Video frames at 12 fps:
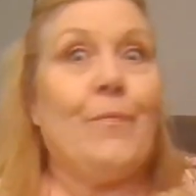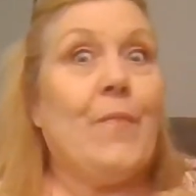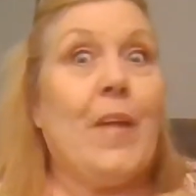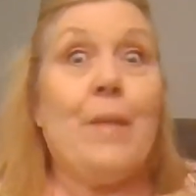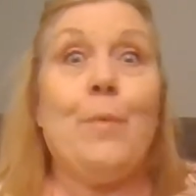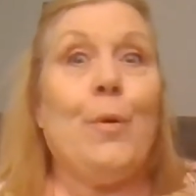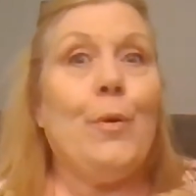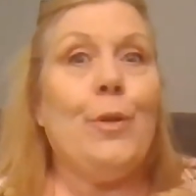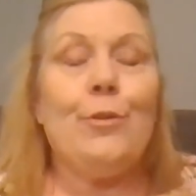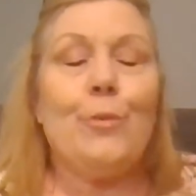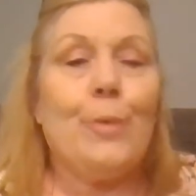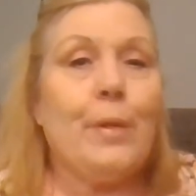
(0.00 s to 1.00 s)
Venmo
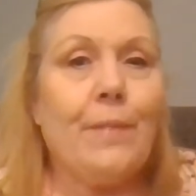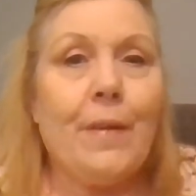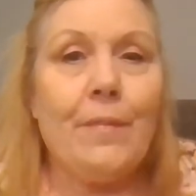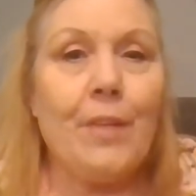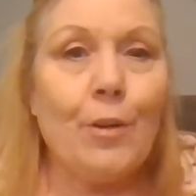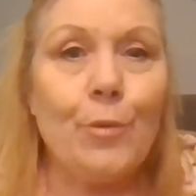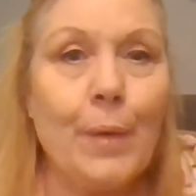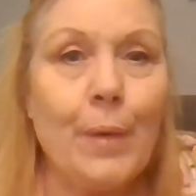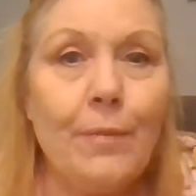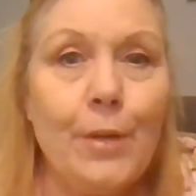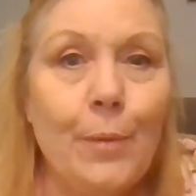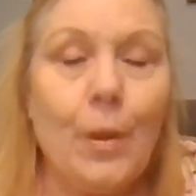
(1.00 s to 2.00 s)
you $25,
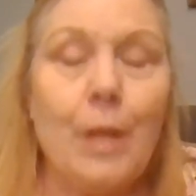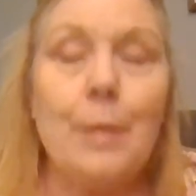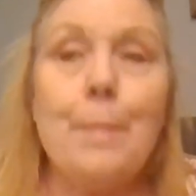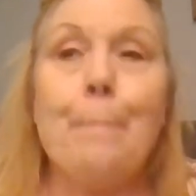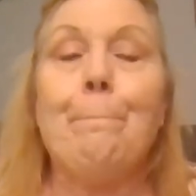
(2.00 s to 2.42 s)
whatever you want.